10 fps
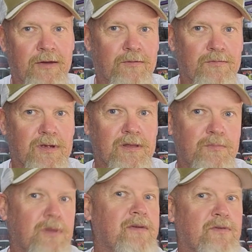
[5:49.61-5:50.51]
I don't
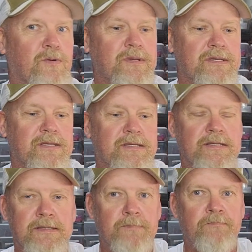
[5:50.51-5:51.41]
really believe in
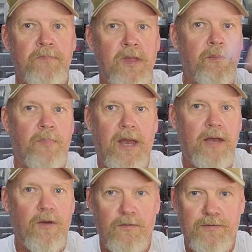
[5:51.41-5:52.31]
coincidences, but
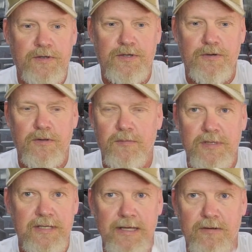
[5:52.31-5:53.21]
I know for sure the
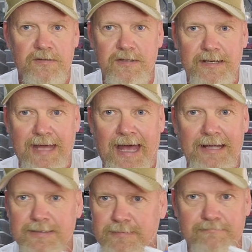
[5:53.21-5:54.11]
mosquitoes and the
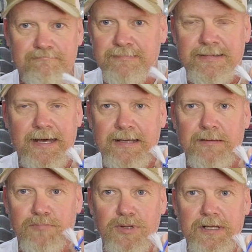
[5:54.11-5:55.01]
gnats, they
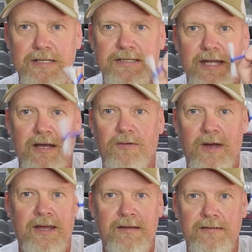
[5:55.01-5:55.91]
completely stay
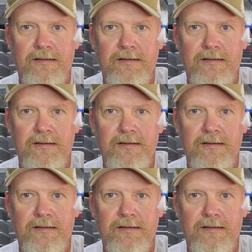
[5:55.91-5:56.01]
away.